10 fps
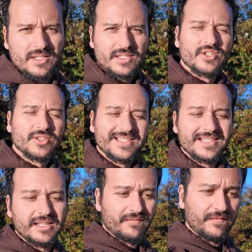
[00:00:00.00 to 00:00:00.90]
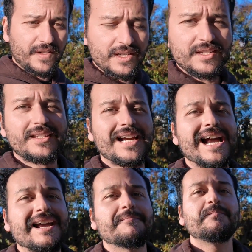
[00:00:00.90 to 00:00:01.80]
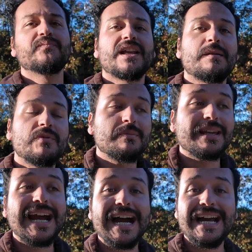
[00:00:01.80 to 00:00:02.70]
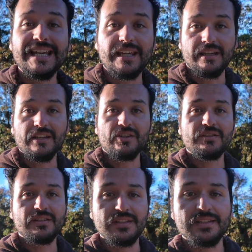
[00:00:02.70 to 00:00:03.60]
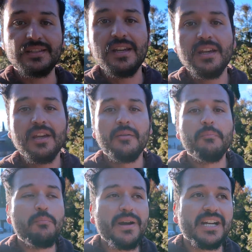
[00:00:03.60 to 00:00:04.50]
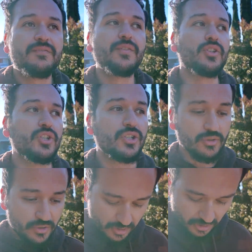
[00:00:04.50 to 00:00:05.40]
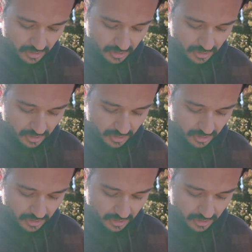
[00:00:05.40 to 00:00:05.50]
So this is the first time that I'm gonna be hiking using these barefoot shoes.